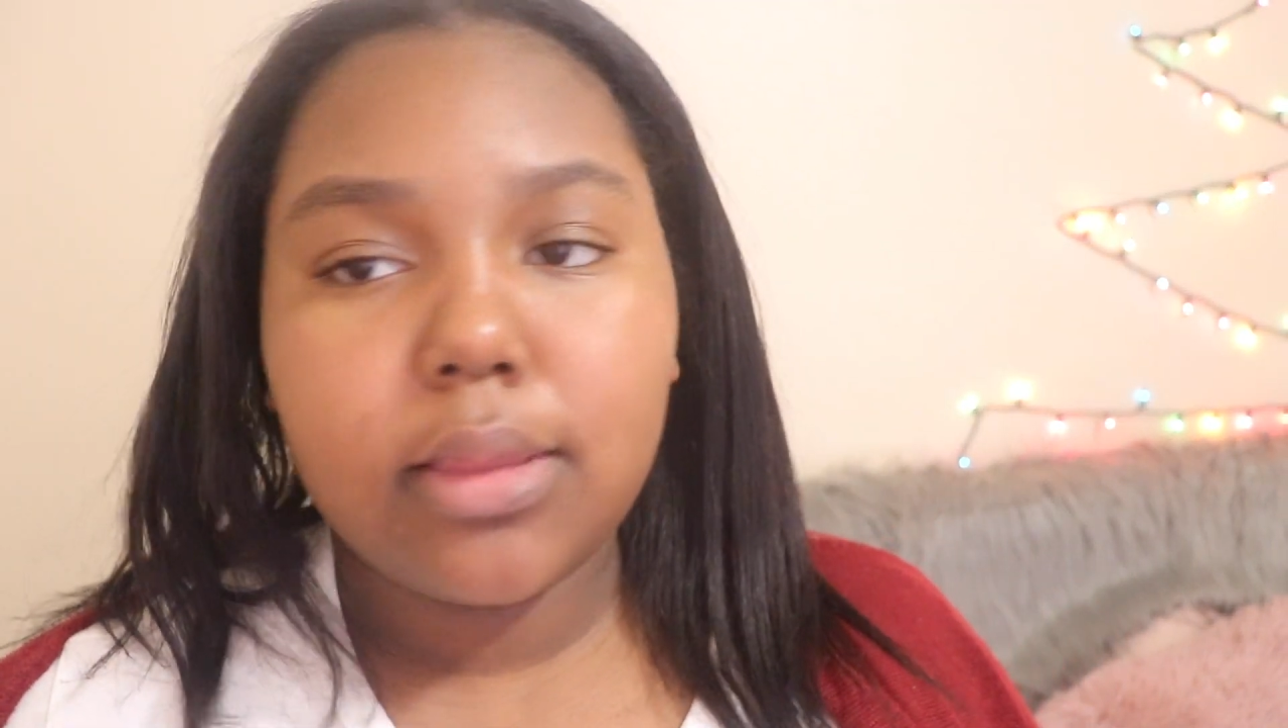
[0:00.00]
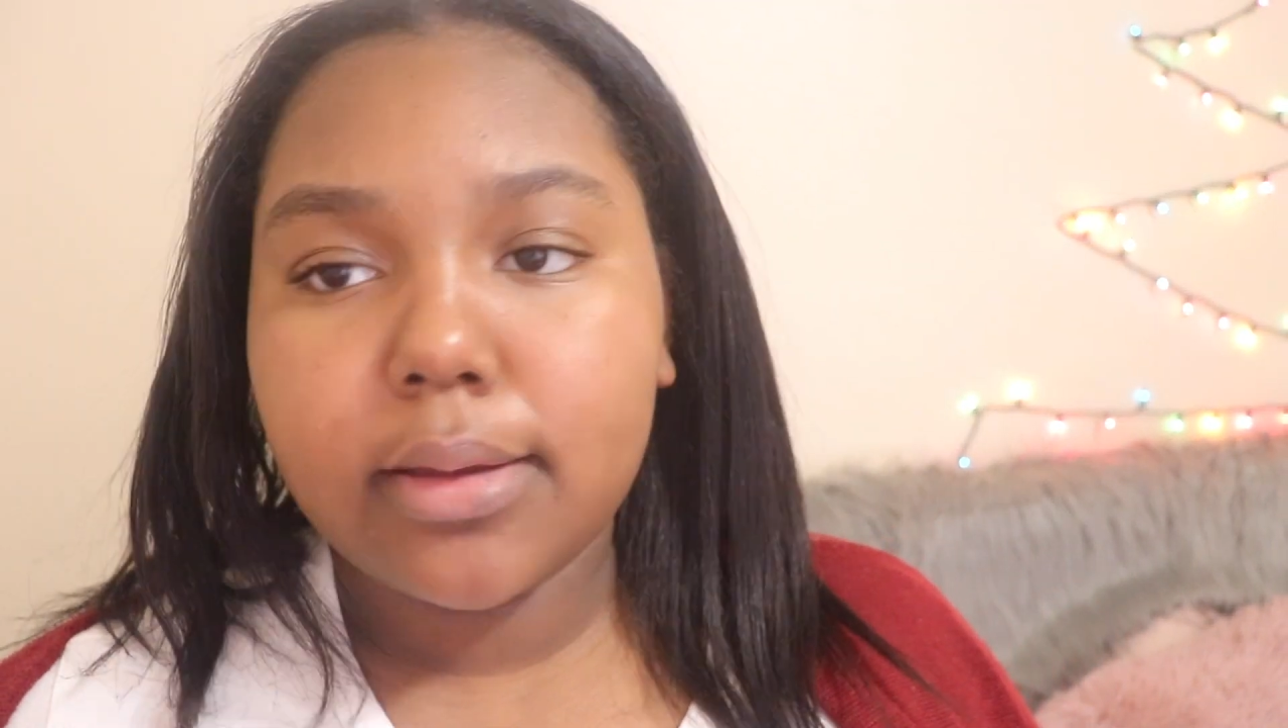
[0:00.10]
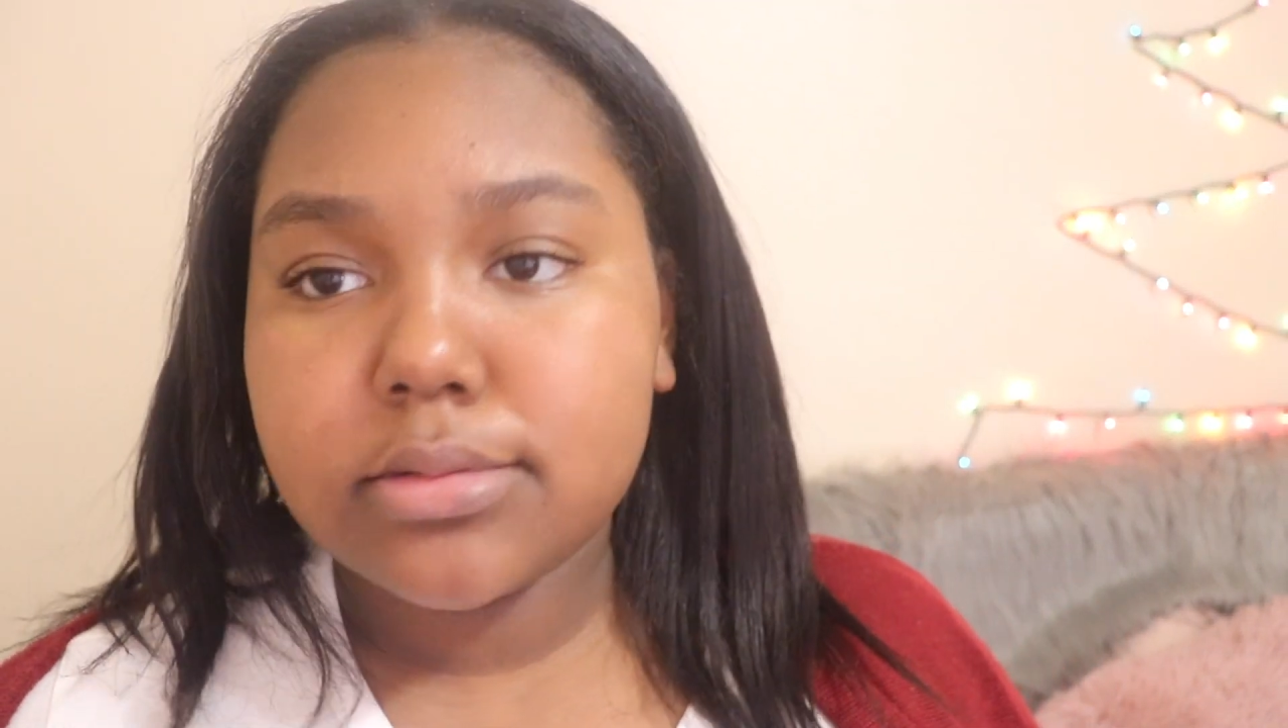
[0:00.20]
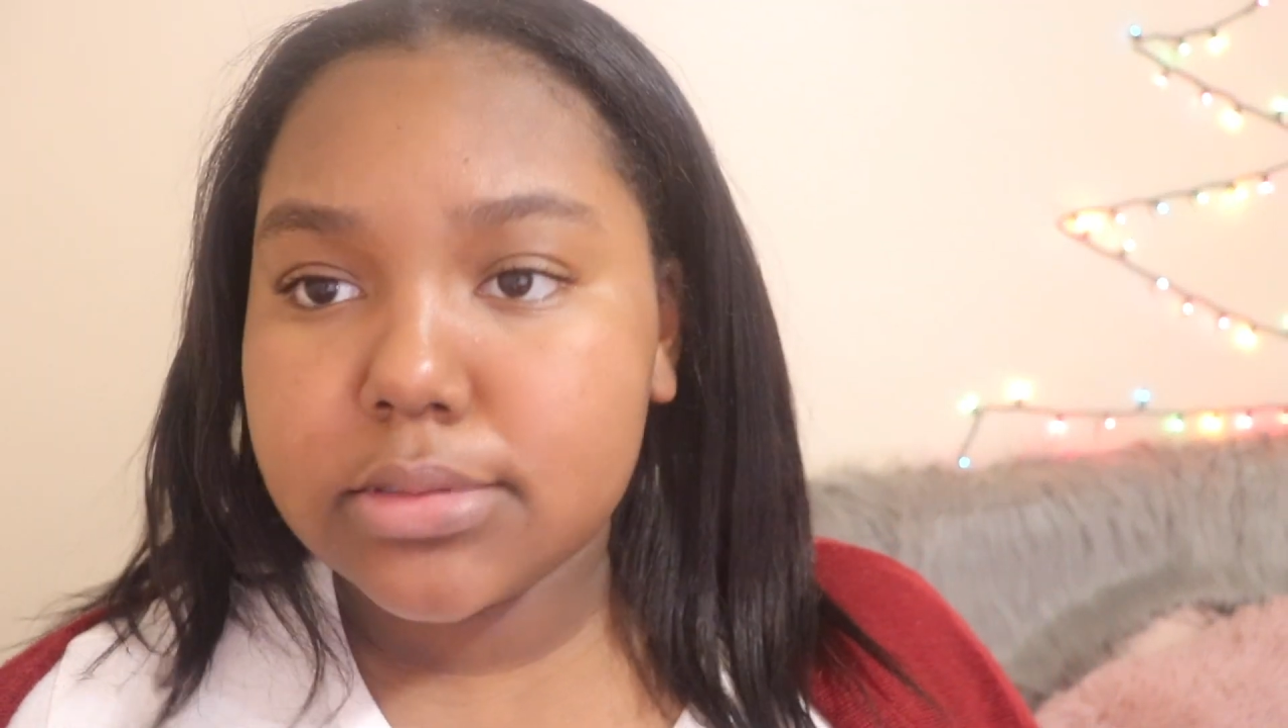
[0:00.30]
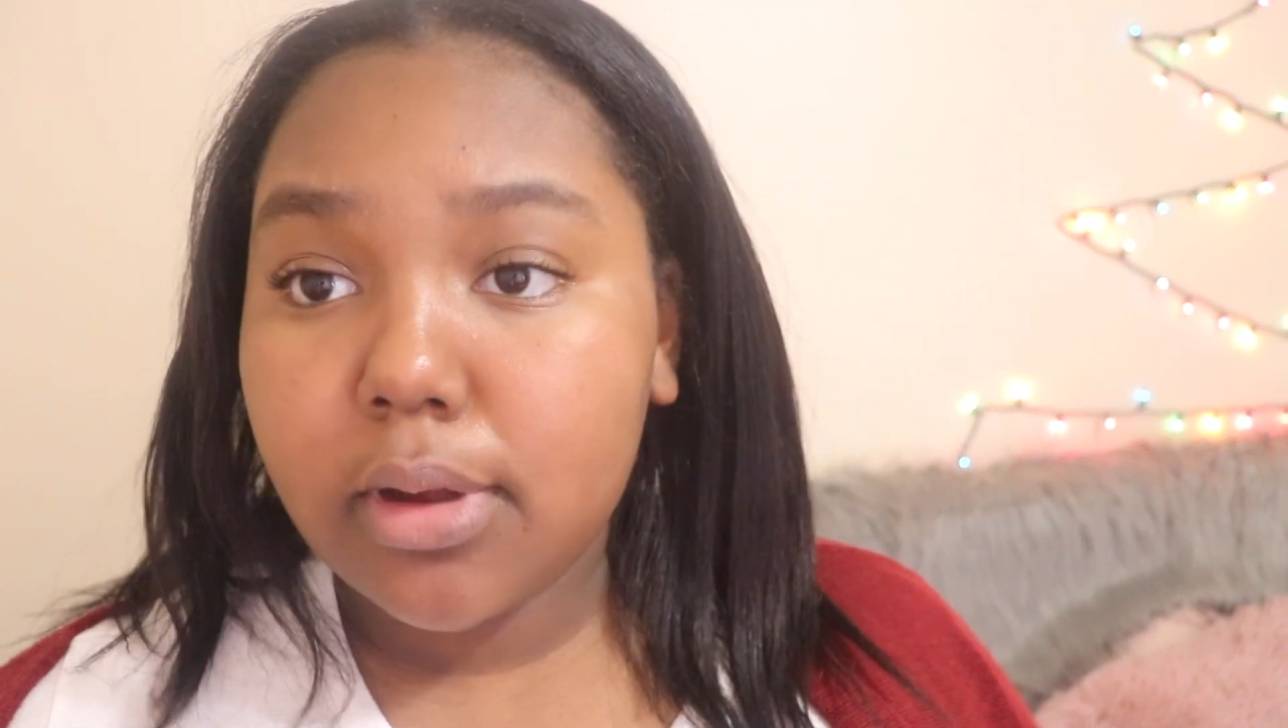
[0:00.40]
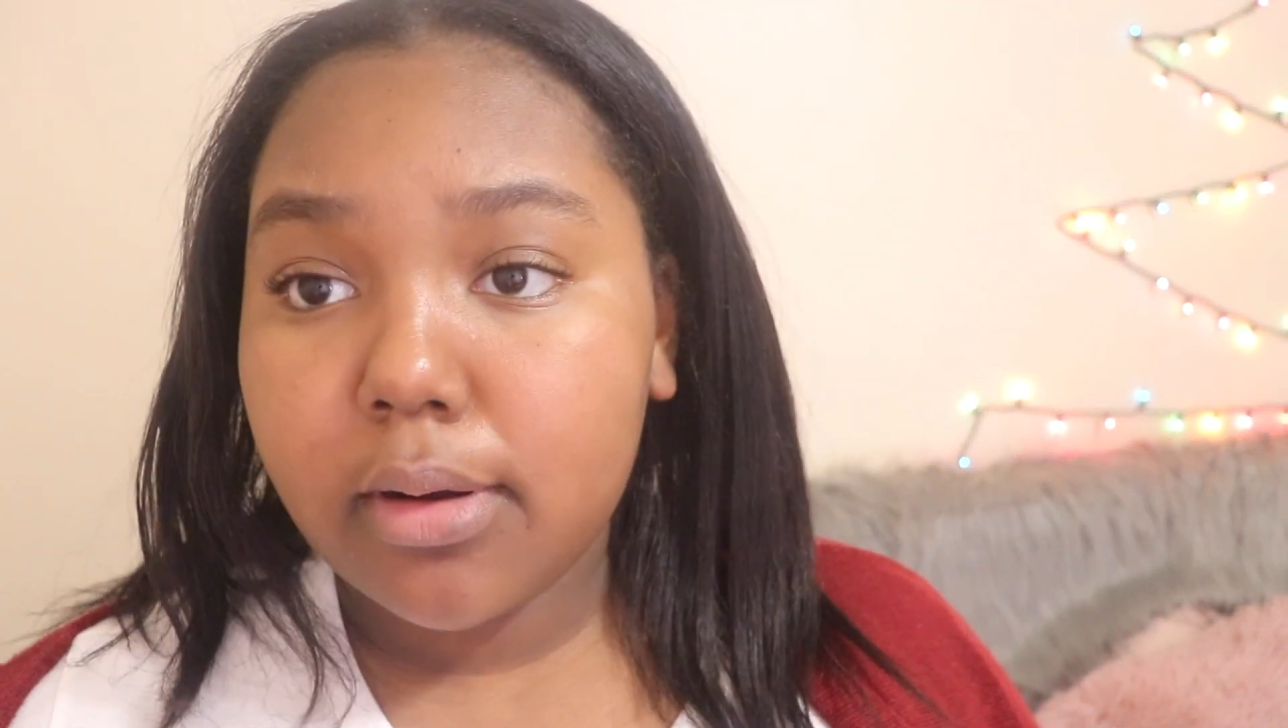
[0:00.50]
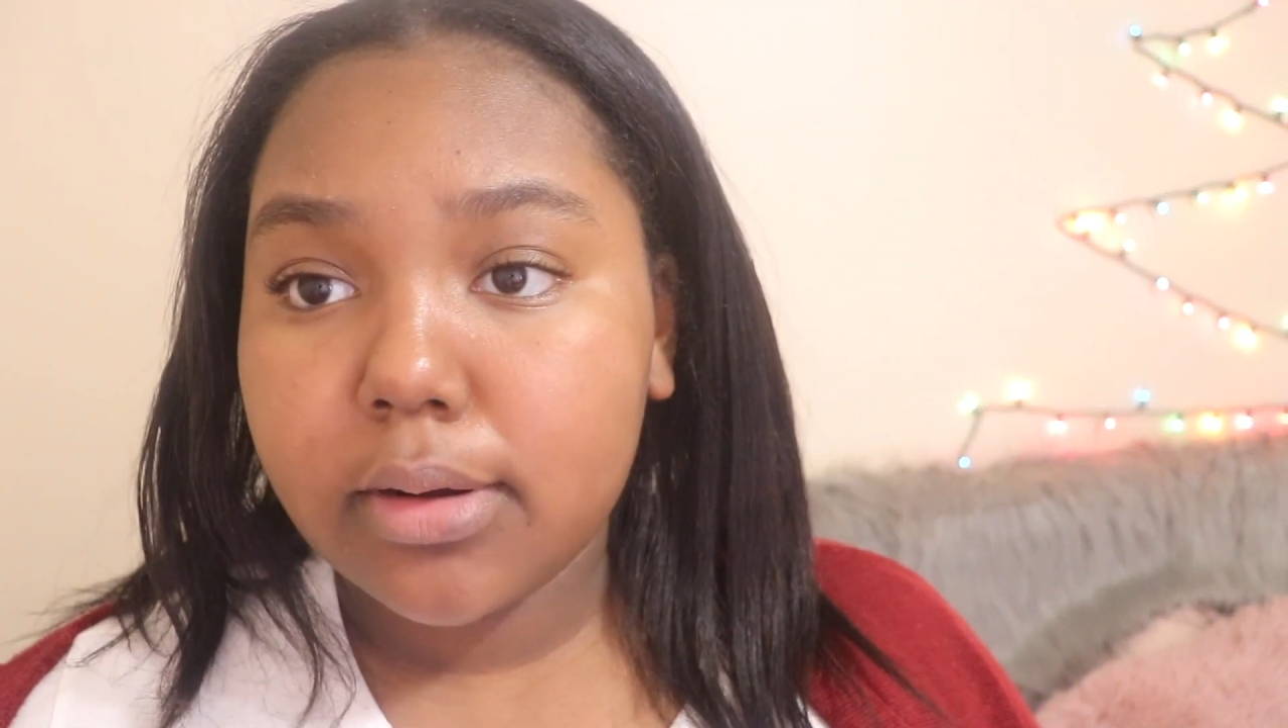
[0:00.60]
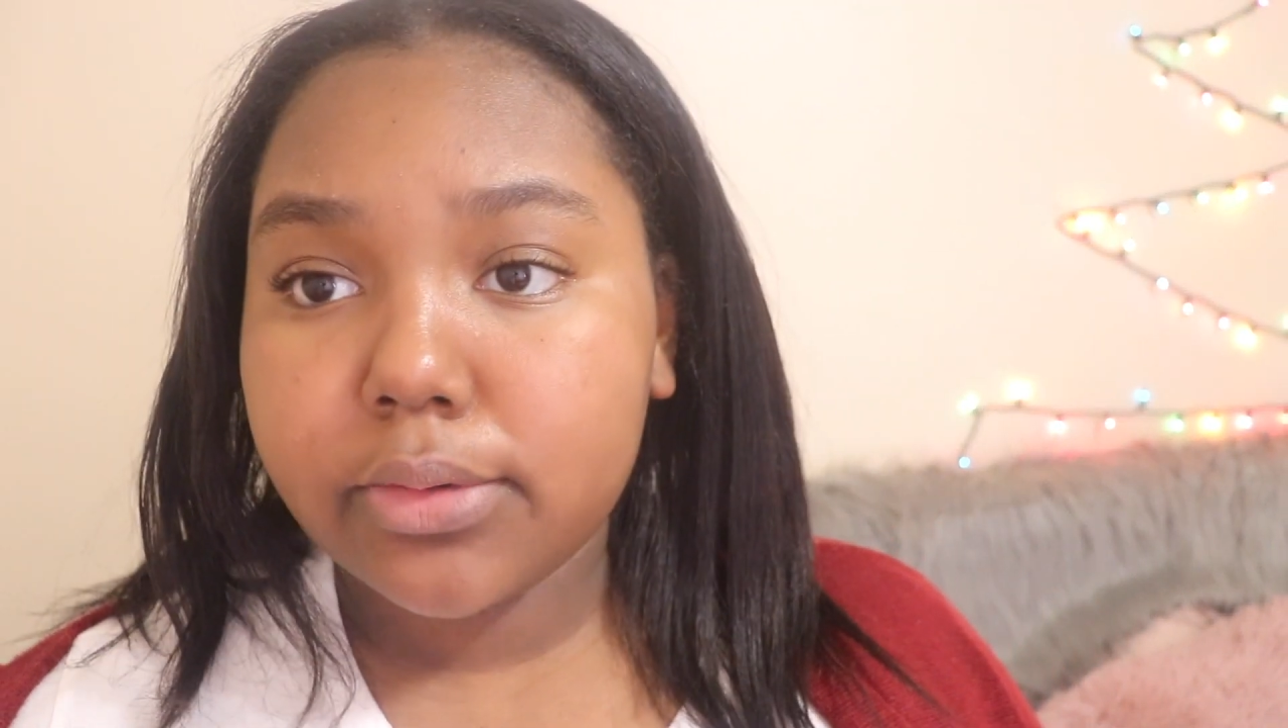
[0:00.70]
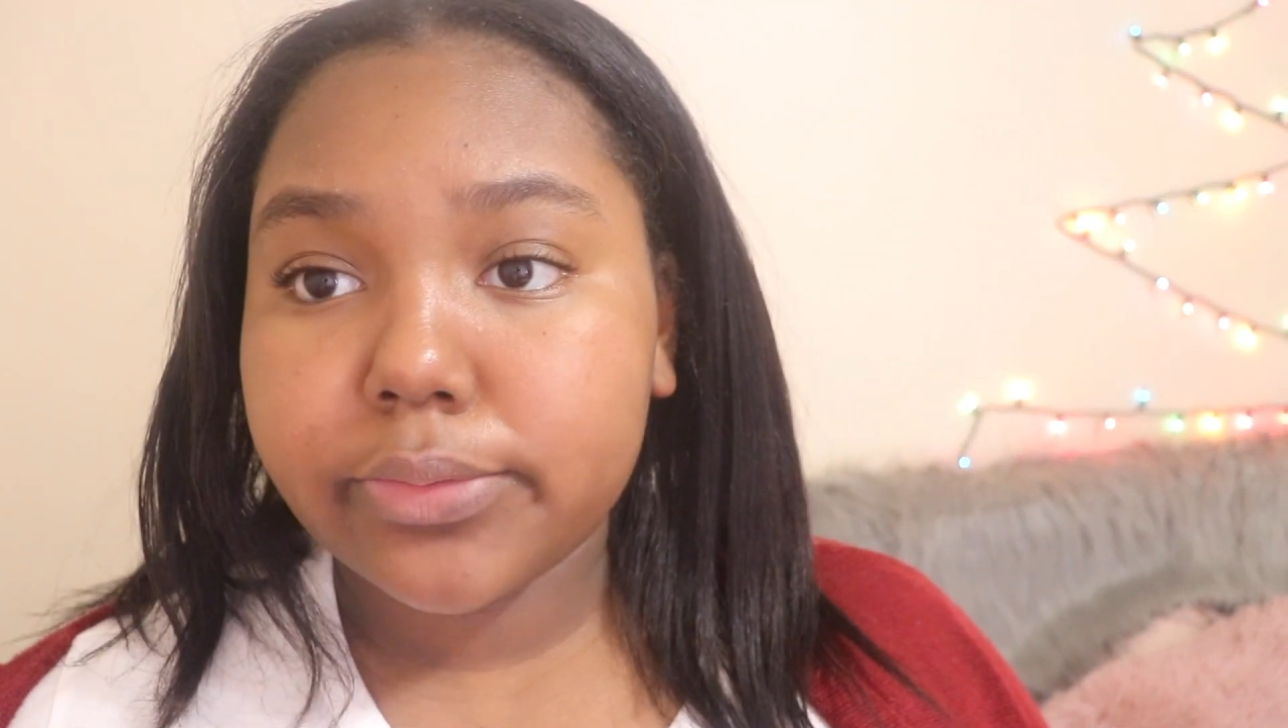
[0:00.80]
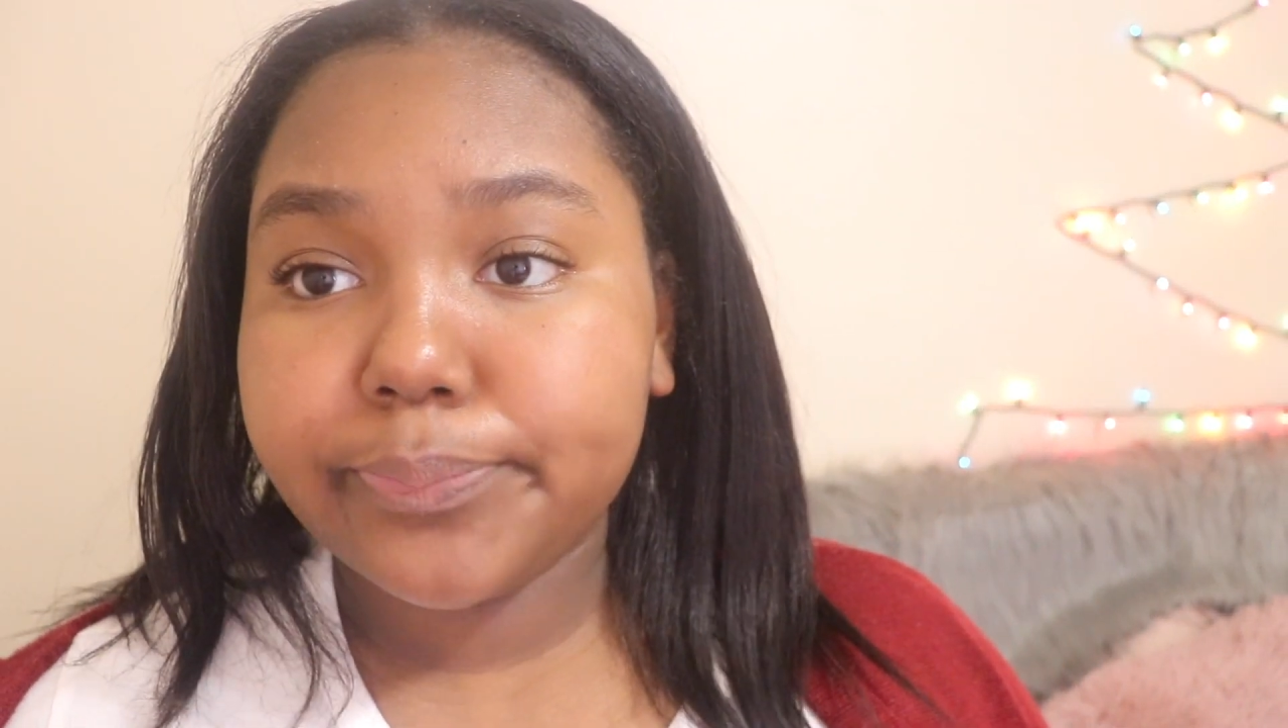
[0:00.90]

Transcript: like start.